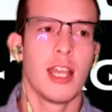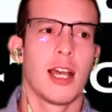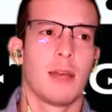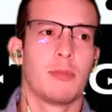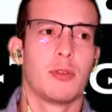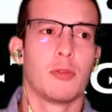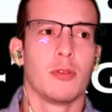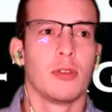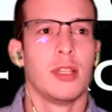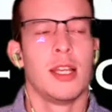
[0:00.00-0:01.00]

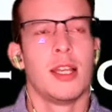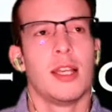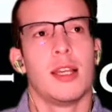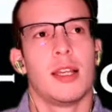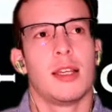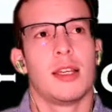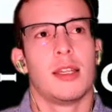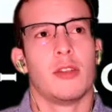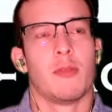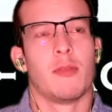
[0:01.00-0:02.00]
Abdul
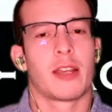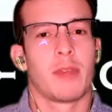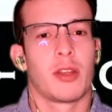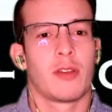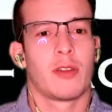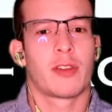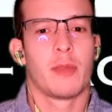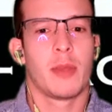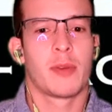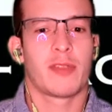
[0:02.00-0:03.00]
Nurmagomedov,
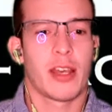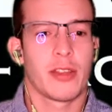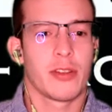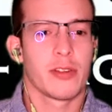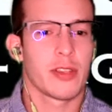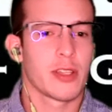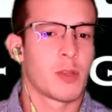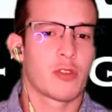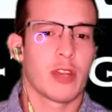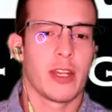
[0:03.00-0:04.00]
Khabib's father, has been
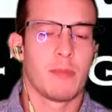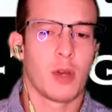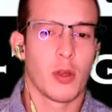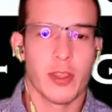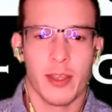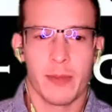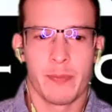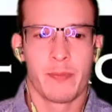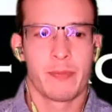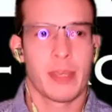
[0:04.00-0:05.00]
training both of them,
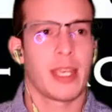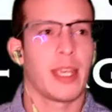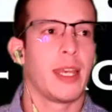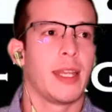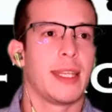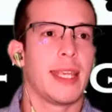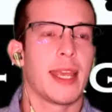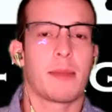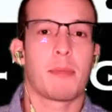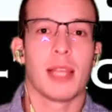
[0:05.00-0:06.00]
and he had
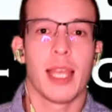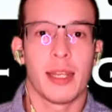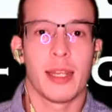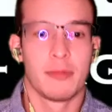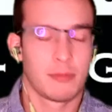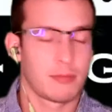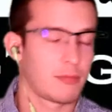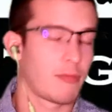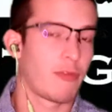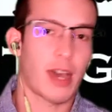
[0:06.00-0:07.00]
a plan,
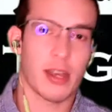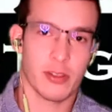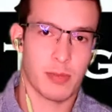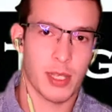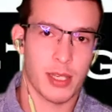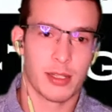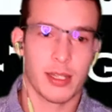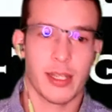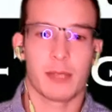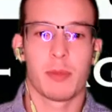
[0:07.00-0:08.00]
father's plan,
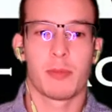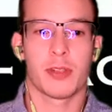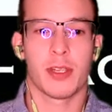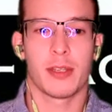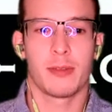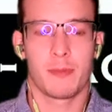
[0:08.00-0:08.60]
as people say it.